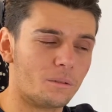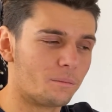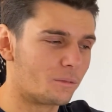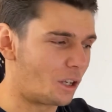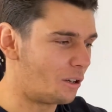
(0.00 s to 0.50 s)

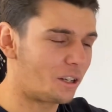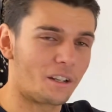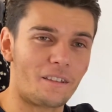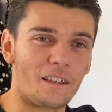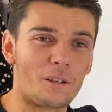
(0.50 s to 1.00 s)
So
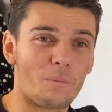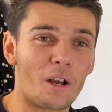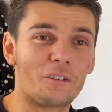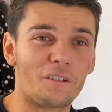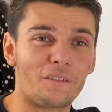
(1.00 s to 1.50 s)
looking at these,
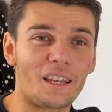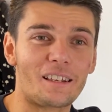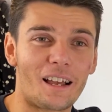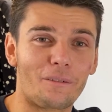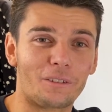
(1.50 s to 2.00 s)
most of
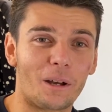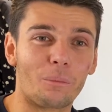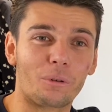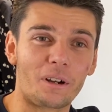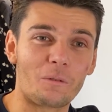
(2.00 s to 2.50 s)
these have
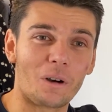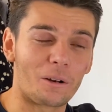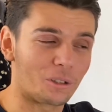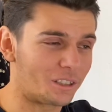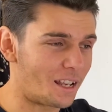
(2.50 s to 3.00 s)
done pretty
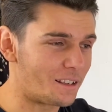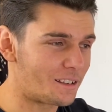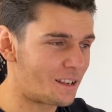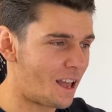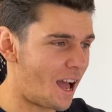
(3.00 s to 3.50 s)
well
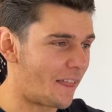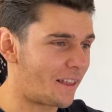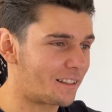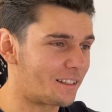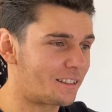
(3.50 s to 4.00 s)
since, and
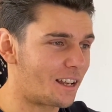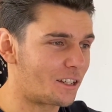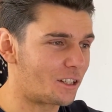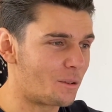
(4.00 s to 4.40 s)
that's essentially